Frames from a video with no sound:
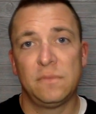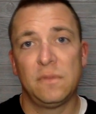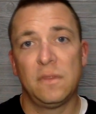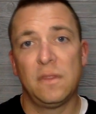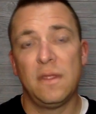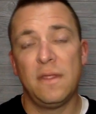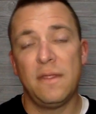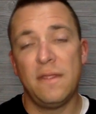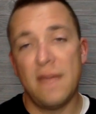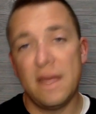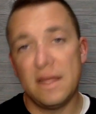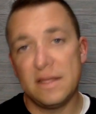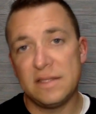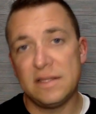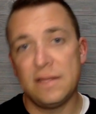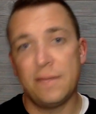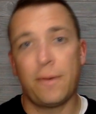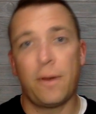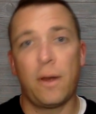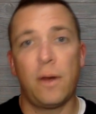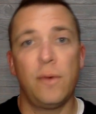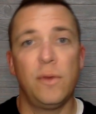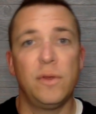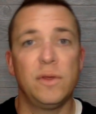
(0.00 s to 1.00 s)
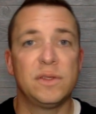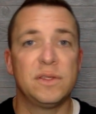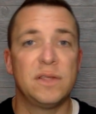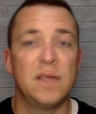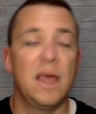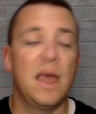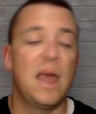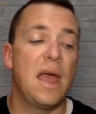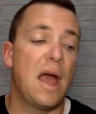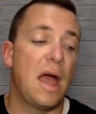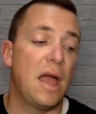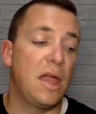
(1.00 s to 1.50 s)
then that's the part where you say,
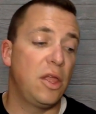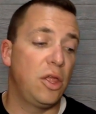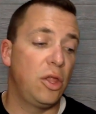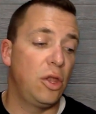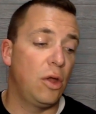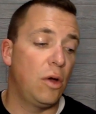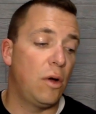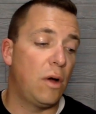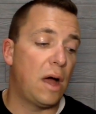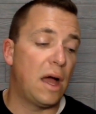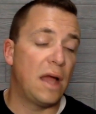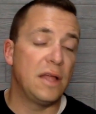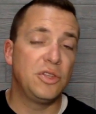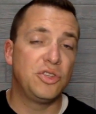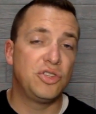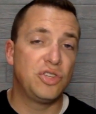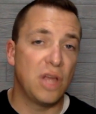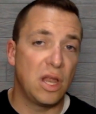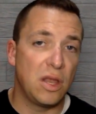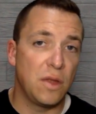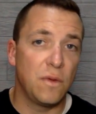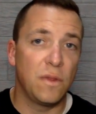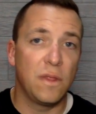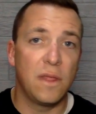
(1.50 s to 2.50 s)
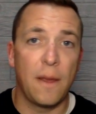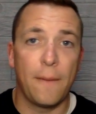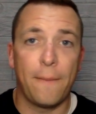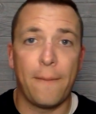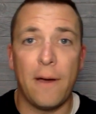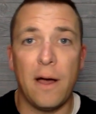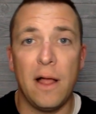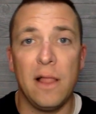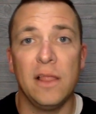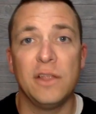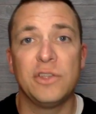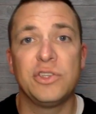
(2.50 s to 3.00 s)
hey, I, you know, I genuinely
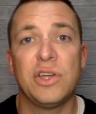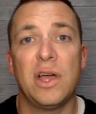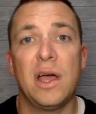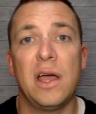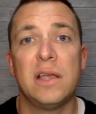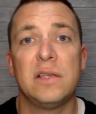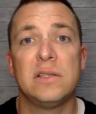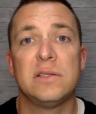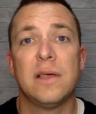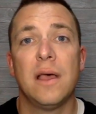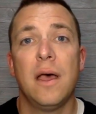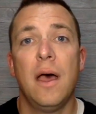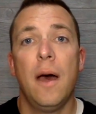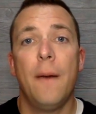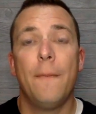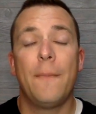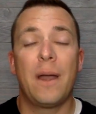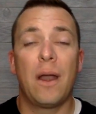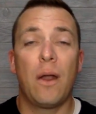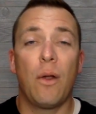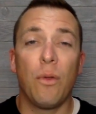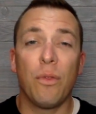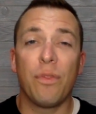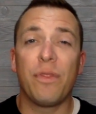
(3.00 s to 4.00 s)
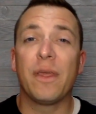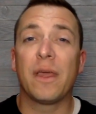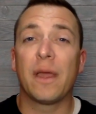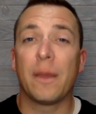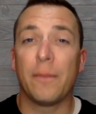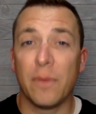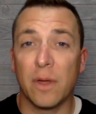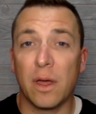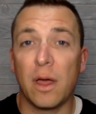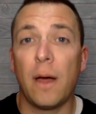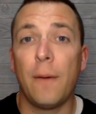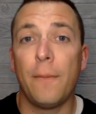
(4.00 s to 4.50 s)
apologize, but I don't think
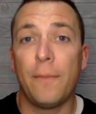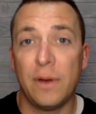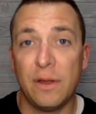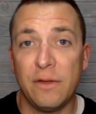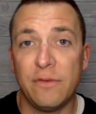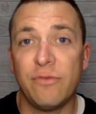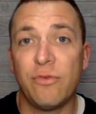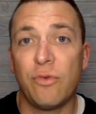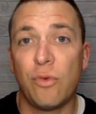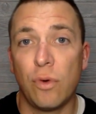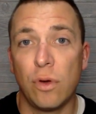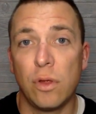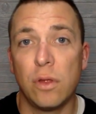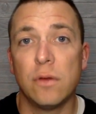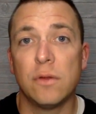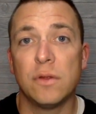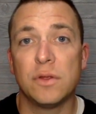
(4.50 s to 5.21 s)
I'm the company for you.